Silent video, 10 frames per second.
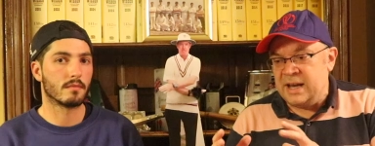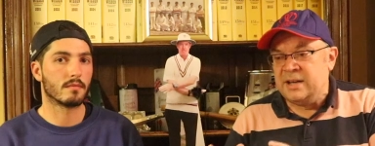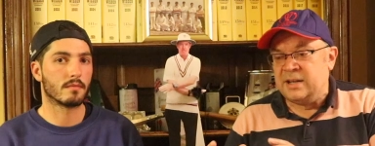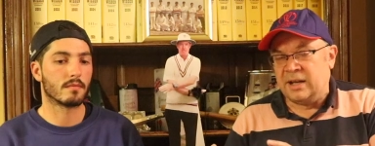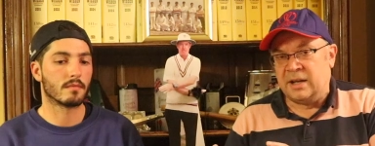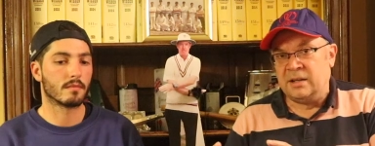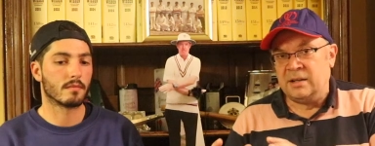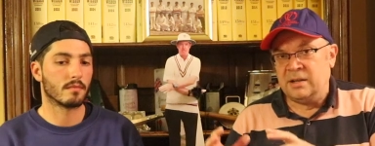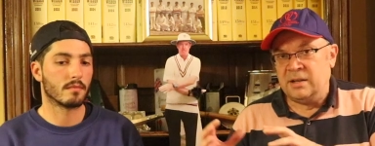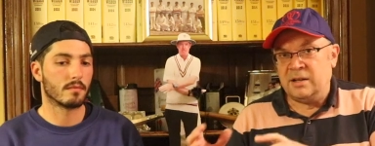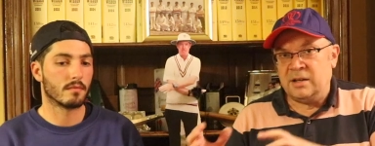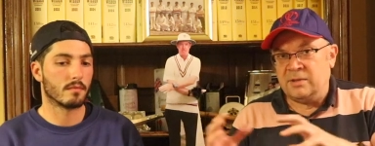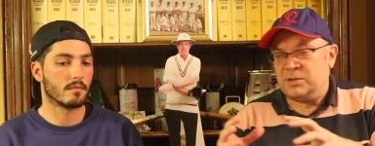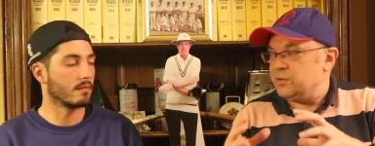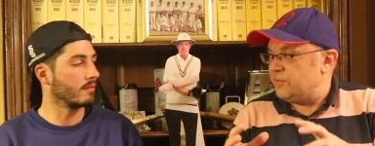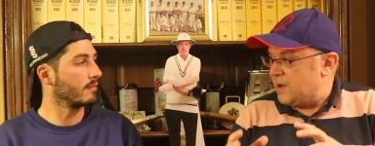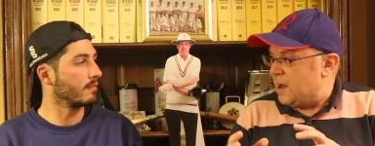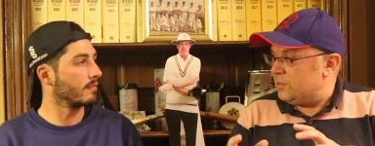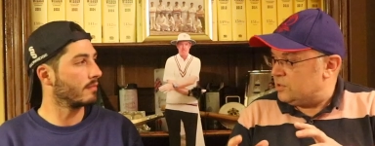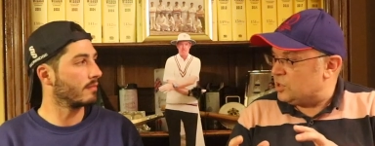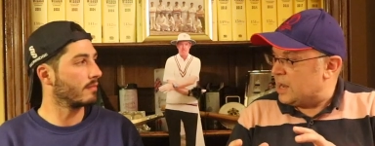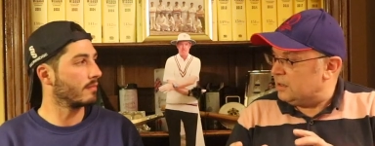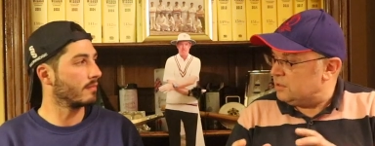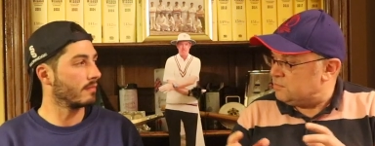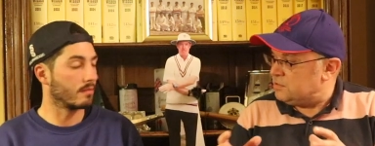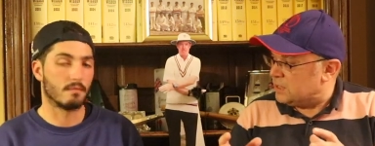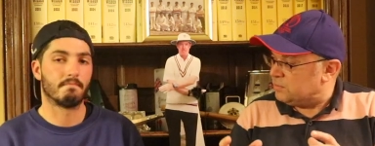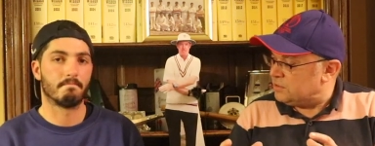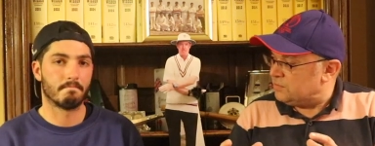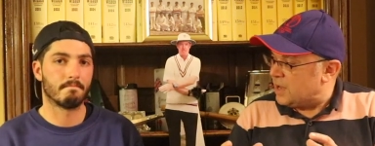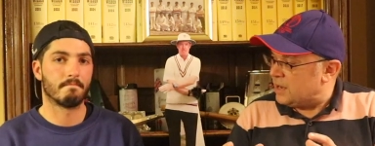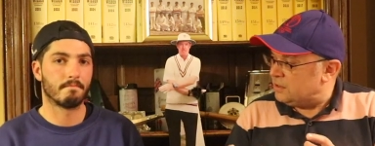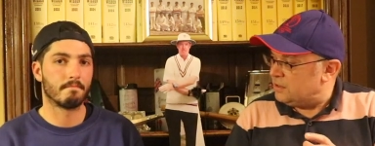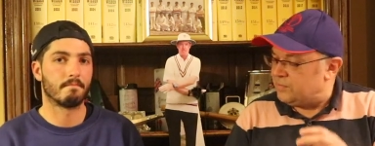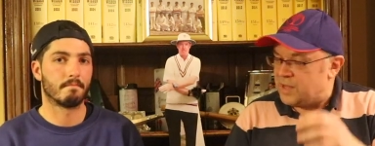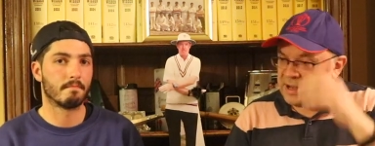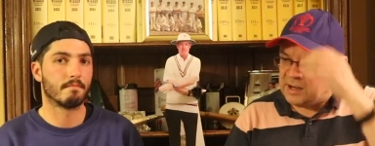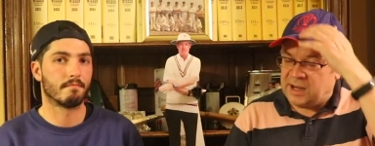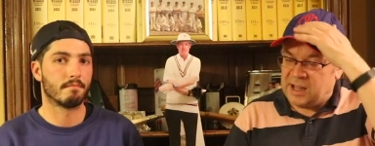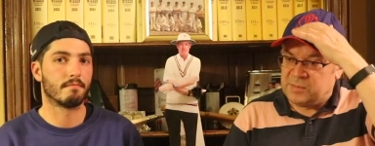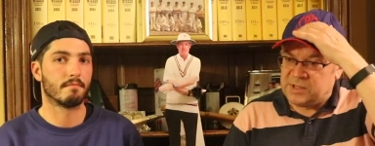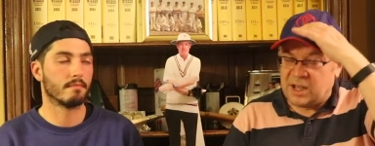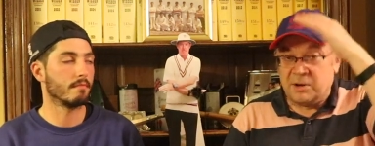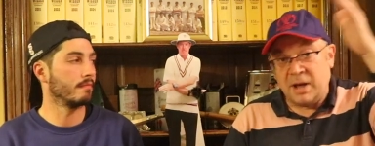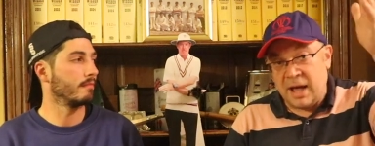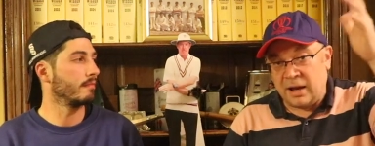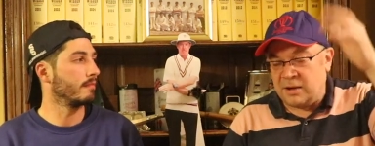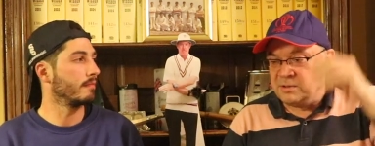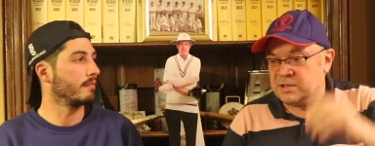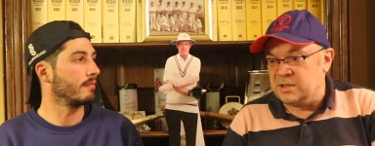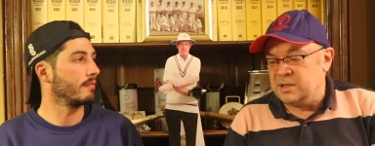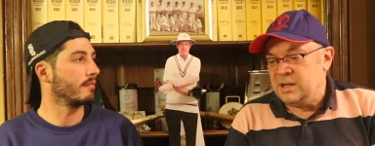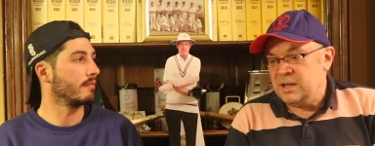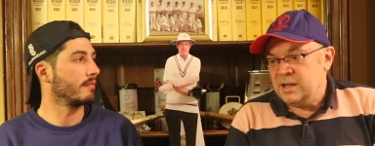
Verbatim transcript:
Speaker 1: in India sort of found the channel as a result of that clip. So hello to